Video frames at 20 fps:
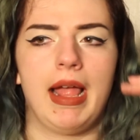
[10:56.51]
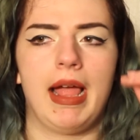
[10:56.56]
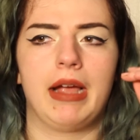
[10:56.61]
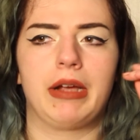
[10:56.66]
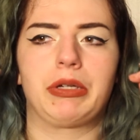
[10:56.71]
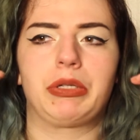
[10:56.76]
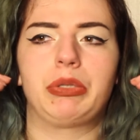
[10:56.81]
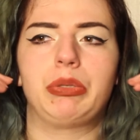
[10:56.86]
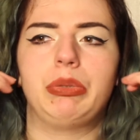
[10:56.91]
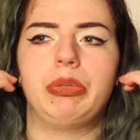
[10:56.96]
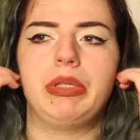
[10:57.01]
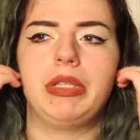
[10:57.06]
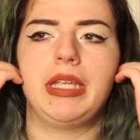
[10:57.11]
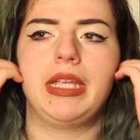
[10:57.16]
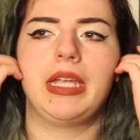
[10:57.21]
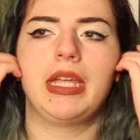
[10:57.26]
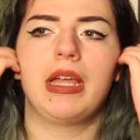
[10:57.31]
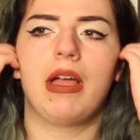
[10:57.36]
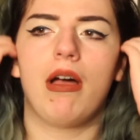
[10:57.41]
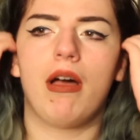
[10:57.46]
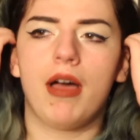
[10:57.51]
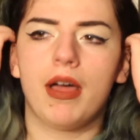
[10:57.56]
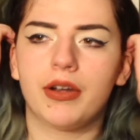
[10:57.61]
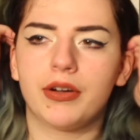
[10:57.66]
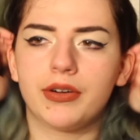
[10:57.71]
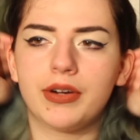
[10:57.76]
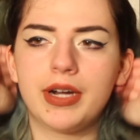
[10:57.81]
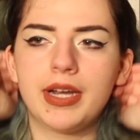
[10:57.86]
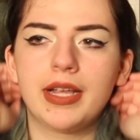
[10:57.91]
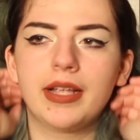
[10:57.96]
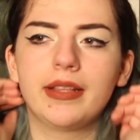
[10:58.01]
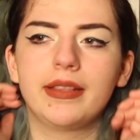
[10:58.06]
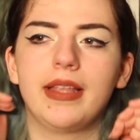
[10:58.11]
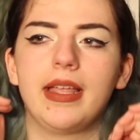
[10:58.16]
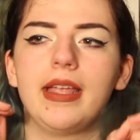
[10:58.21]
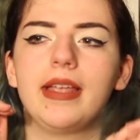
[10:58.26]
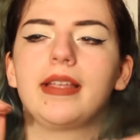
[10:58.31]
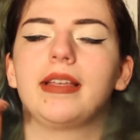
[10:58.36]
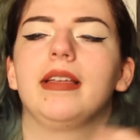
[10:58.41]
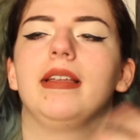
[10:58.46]
actually honoring
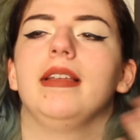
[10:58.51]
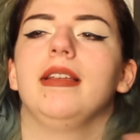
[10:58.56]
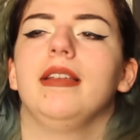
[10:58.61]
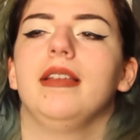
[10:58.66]
like